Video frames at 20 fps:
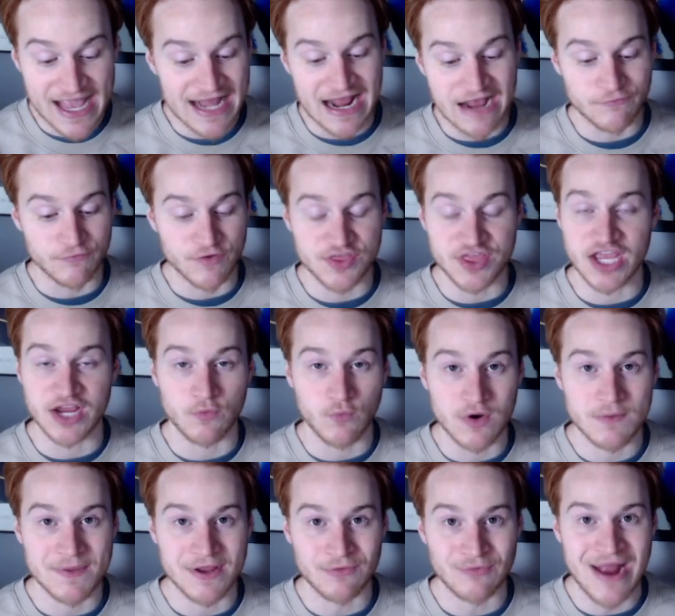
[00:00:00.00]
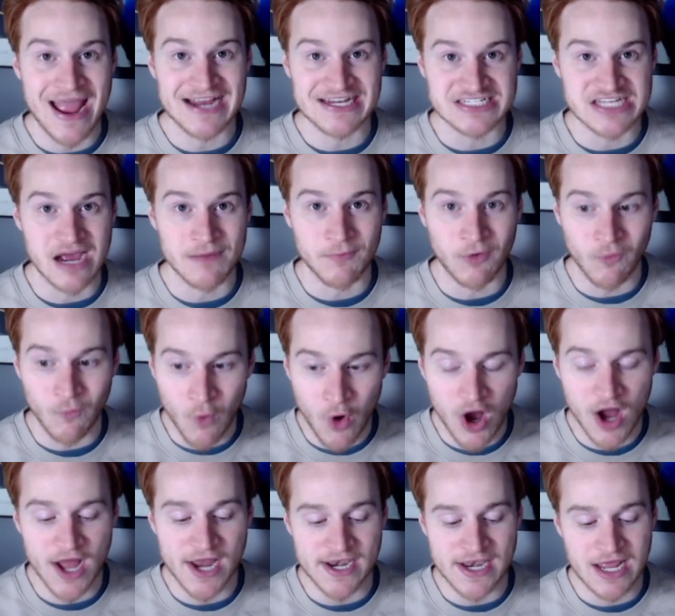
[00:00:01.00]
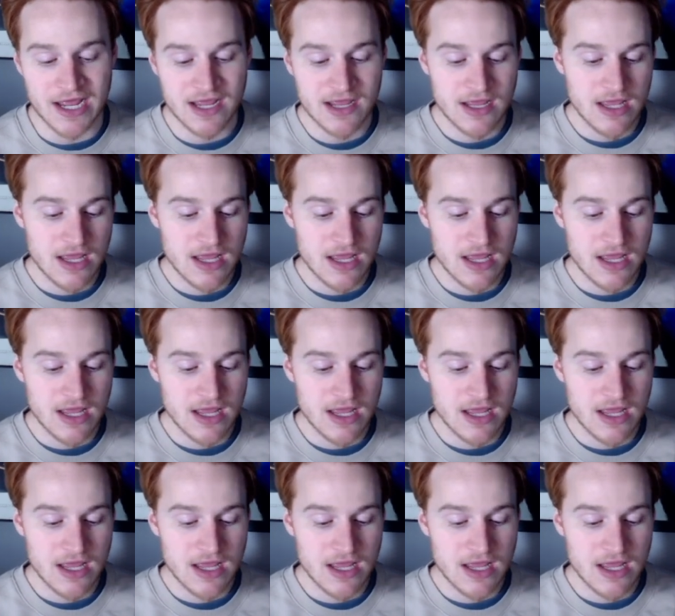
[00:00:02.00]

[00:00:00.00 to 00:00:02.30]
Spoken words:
at everything, would be ranked number 1.